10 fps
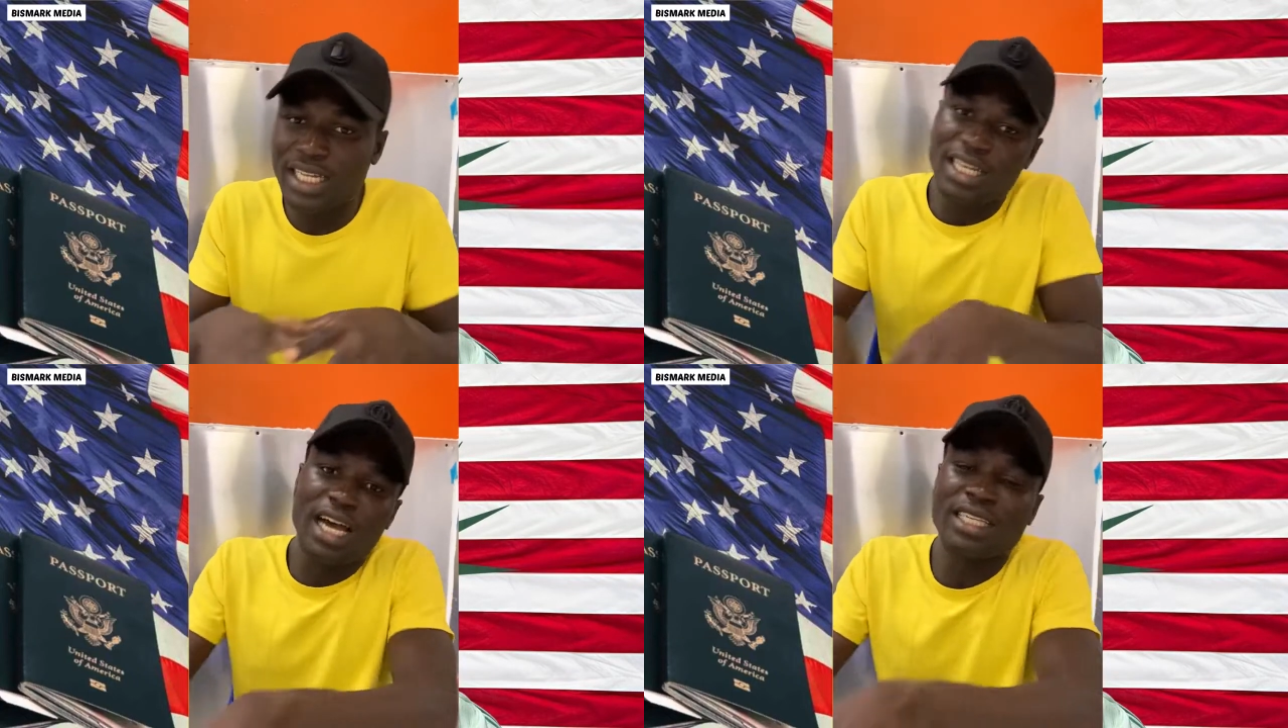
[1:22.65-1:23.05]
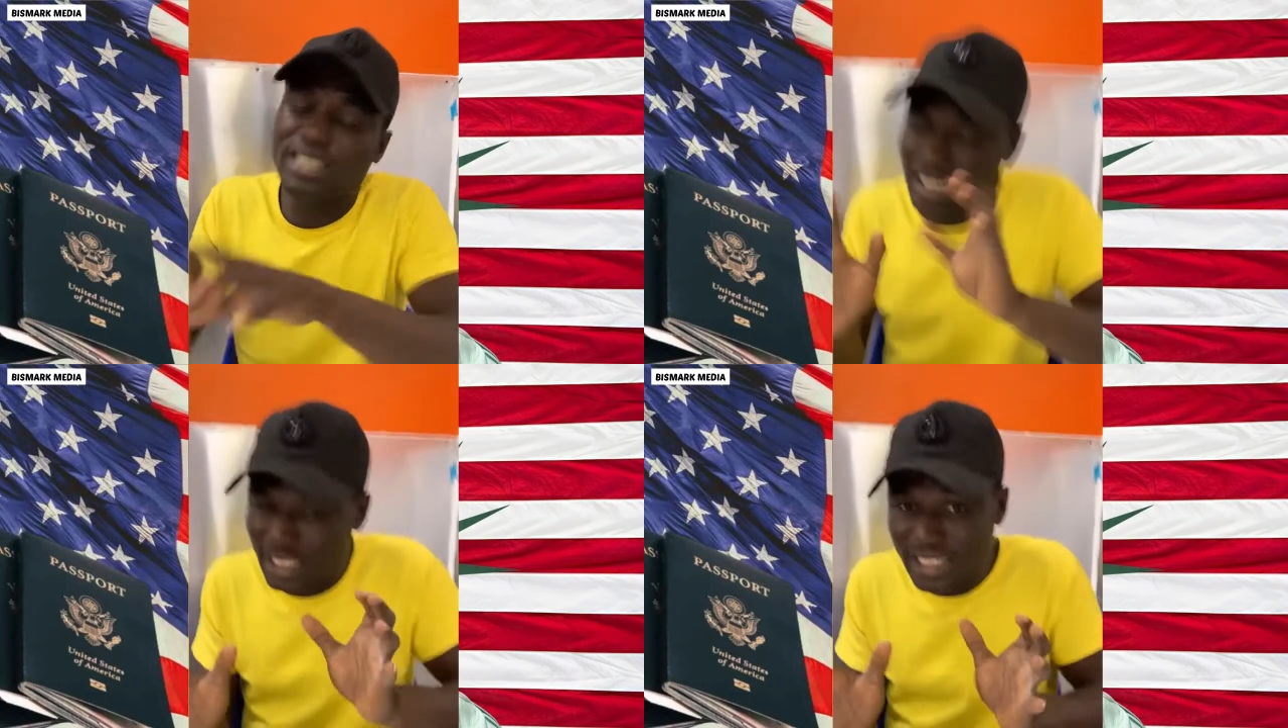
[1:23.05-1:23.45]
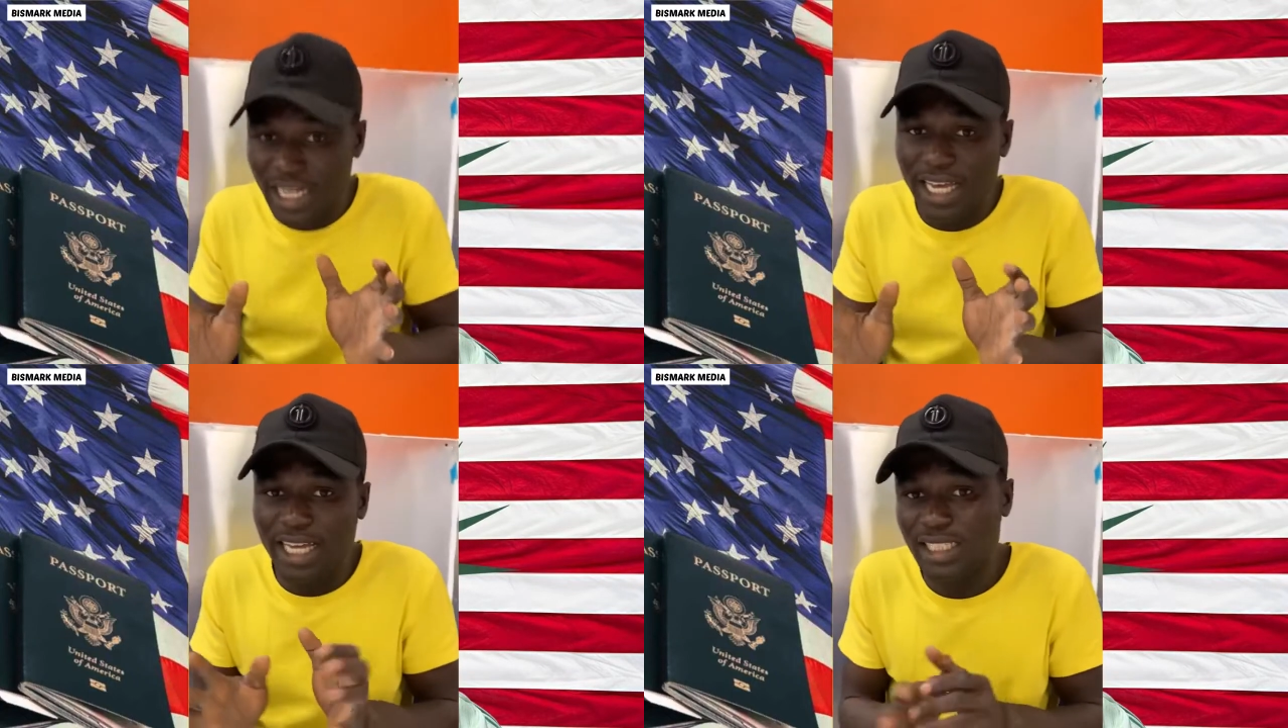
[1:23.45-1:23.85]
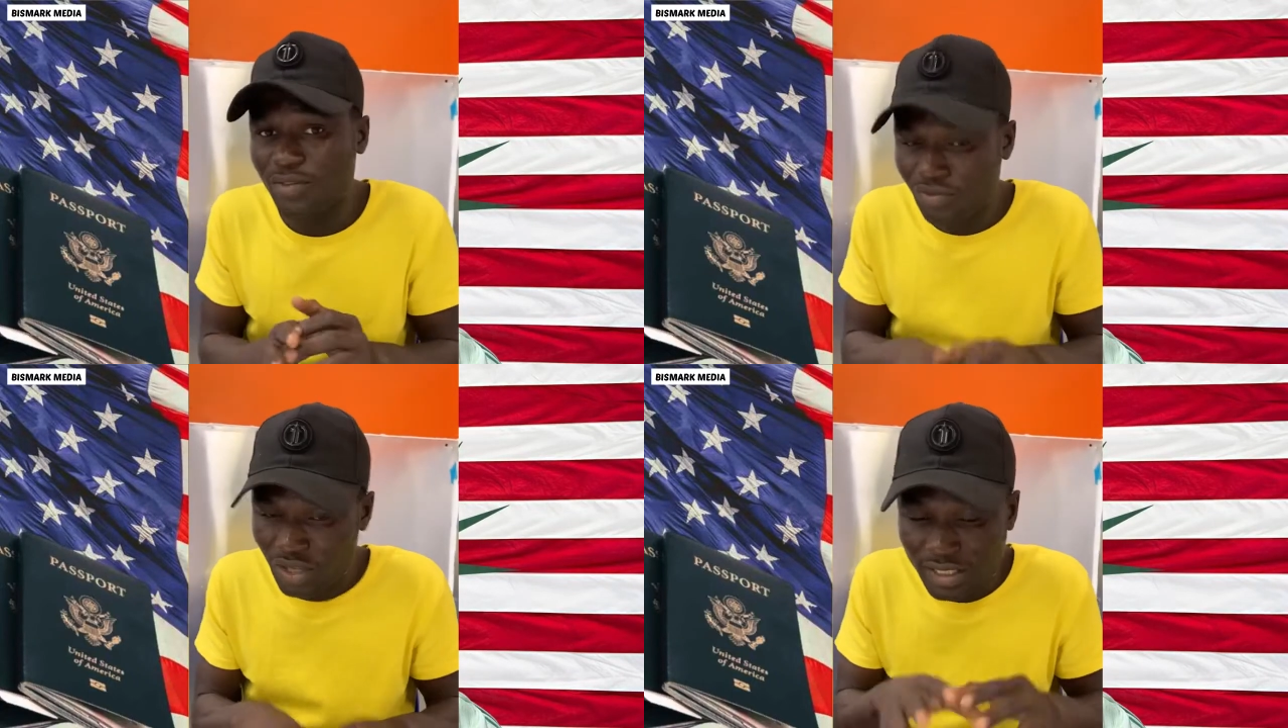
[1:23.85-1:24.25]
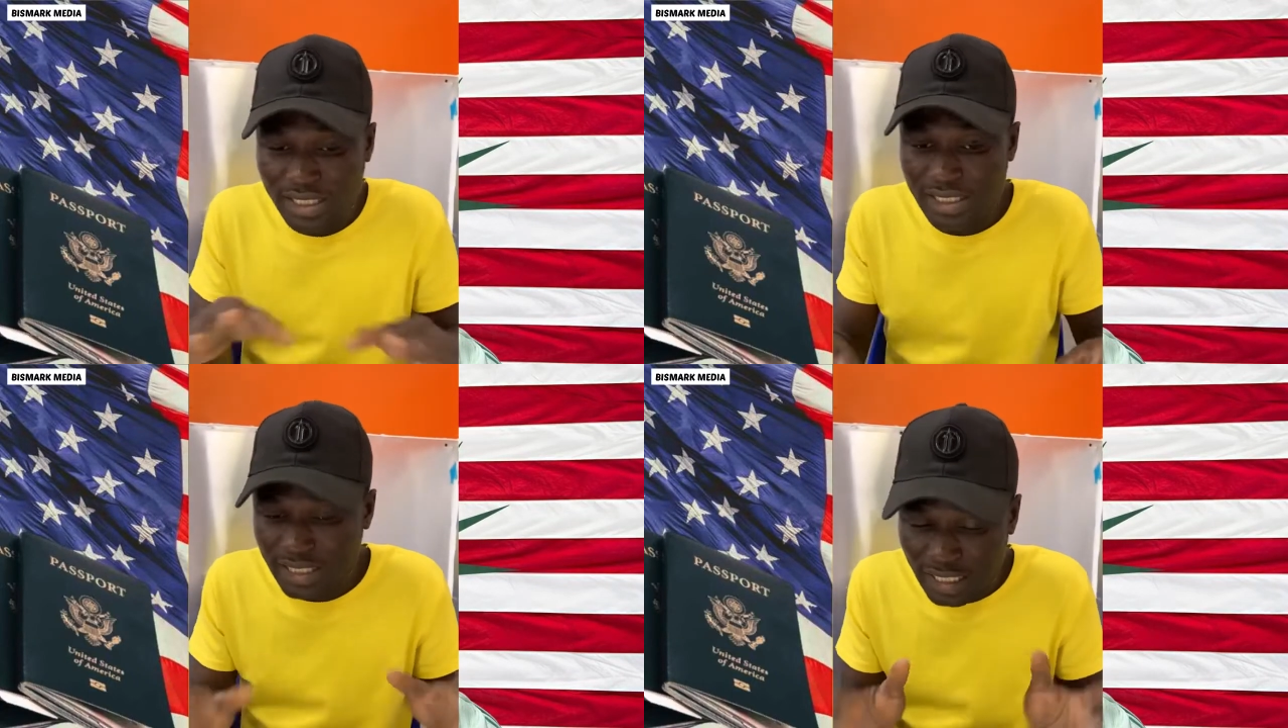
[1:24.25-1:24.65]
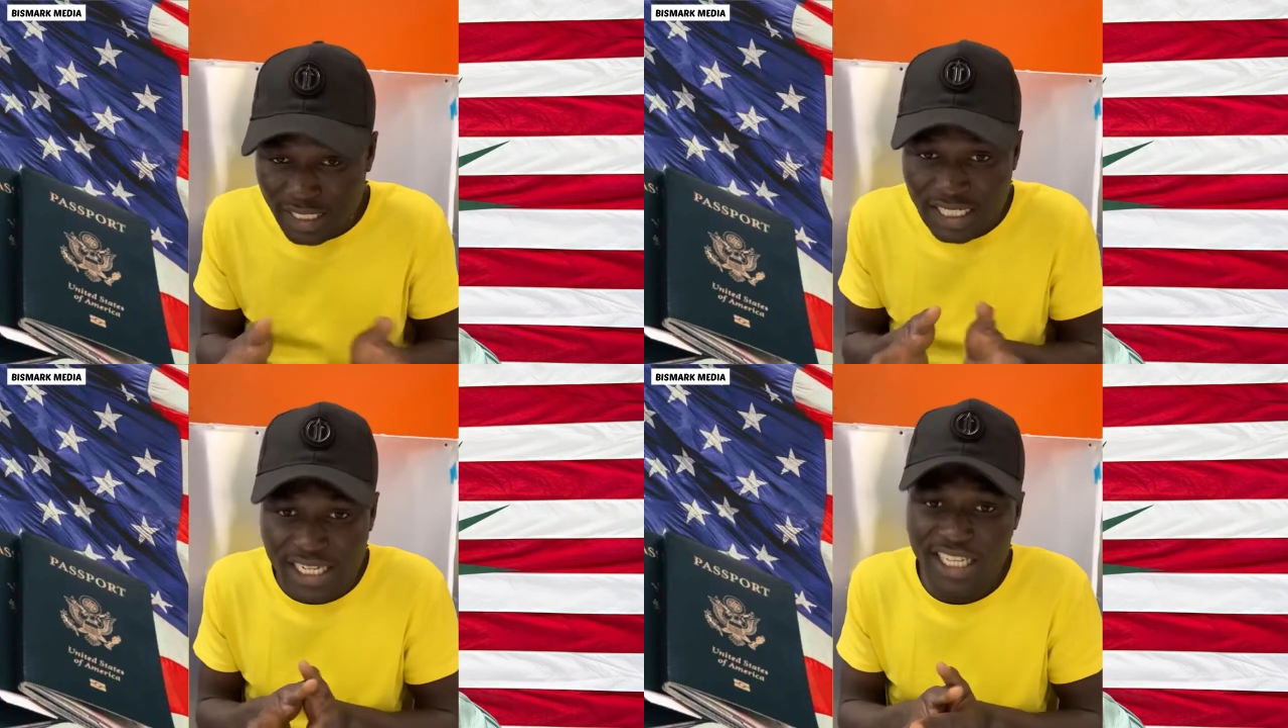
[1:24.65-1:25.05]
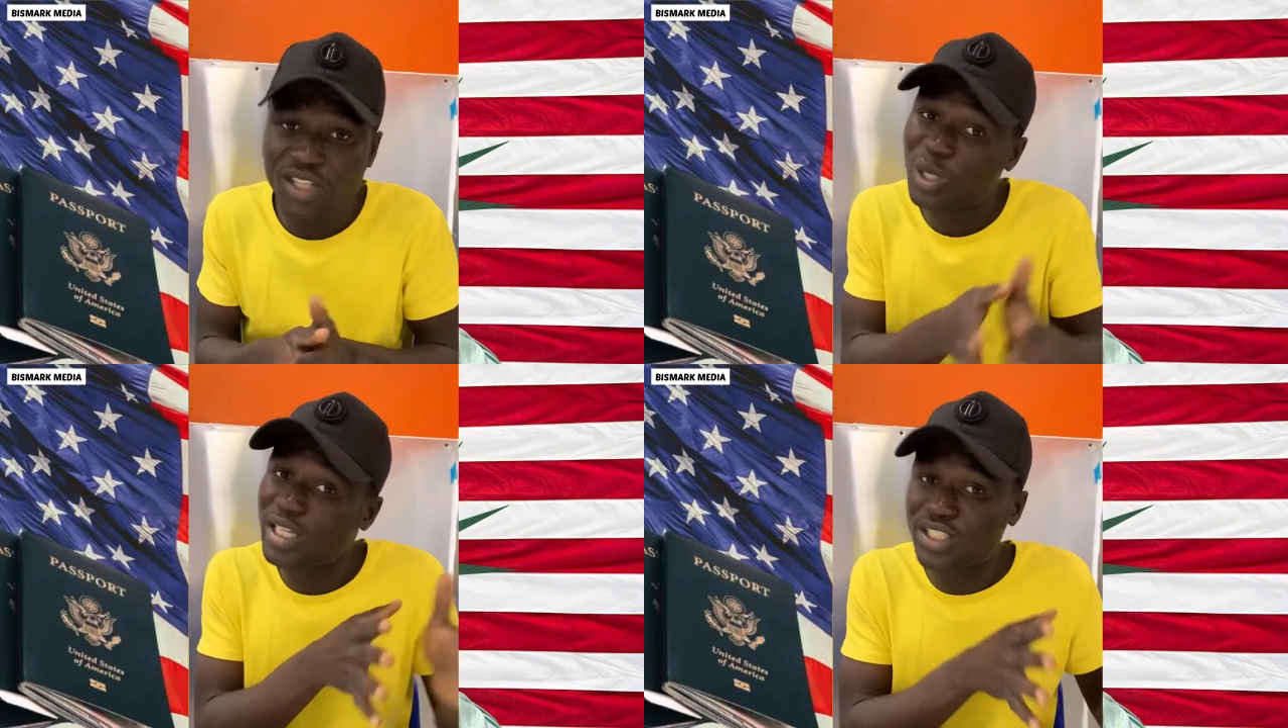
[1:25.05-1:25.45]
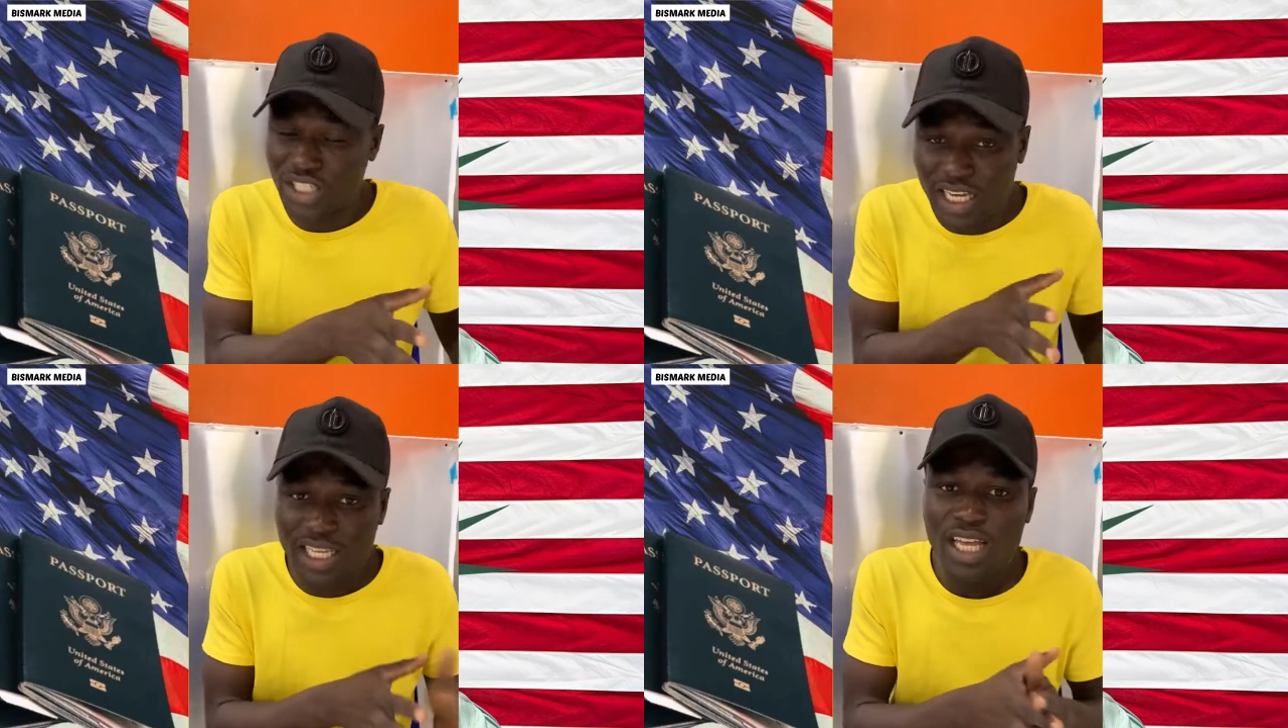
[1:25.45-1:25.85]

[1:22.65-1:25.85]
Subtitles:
I think Saturday is the D-Day. You can check